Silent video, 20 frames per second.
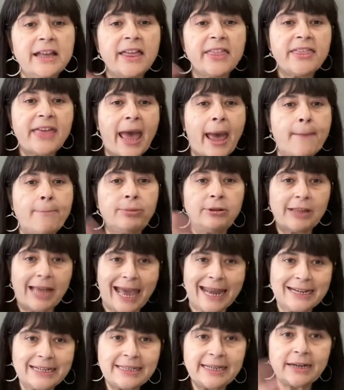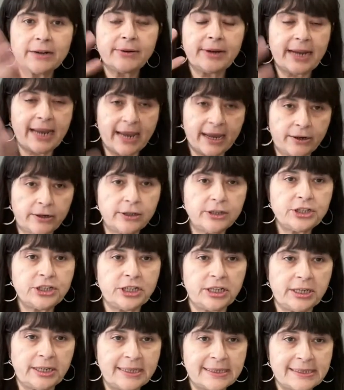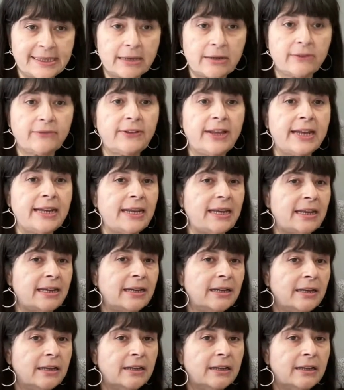that planetary energy instead of letting